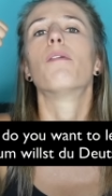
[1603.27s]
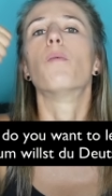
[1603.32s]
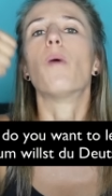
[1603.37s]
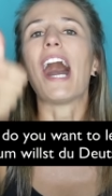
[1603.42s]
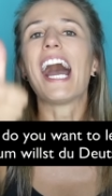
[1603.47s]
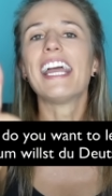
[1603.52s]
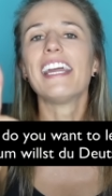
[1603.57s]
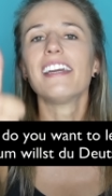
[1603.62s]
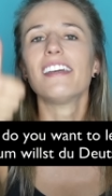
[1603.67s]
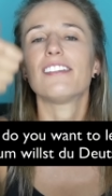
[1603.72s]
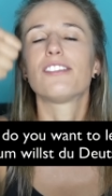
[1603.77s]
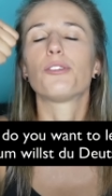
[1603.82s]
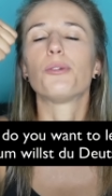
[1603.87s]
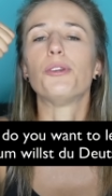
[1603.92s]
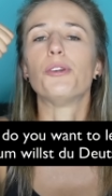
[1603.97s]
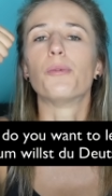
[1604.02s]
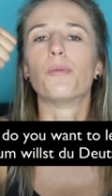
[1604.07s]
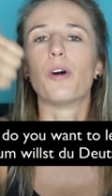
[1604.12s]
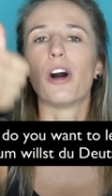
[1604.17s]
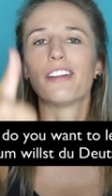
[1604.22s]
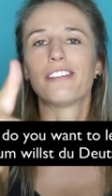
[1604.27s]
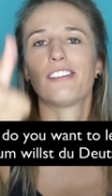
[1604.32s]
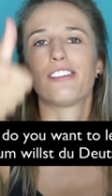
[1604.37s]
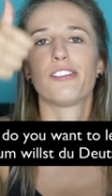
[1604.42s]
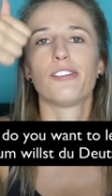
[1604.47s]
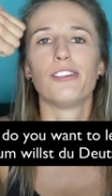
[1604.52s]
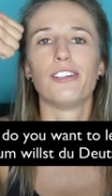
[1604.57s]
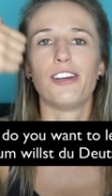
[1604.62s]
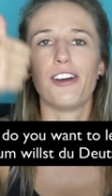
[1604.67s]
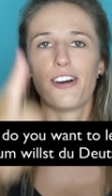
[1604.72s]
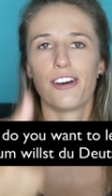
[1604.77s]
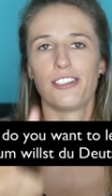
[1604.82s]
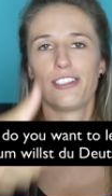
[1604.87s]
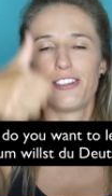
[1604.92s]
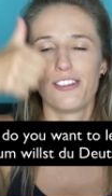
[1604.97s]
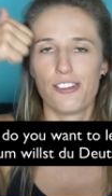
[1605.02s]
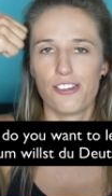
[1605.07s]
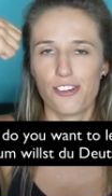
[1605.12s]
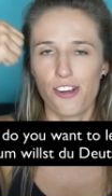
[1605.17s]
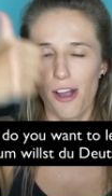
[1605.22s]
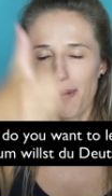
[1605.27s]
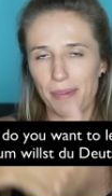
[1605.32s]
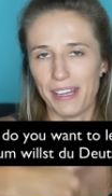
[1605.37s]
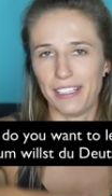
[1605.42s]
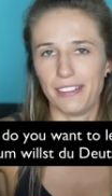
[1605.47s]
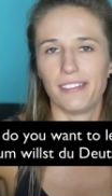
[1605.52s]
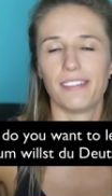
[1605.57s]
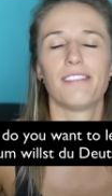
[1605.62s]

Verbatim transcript: Why do you want to learn German?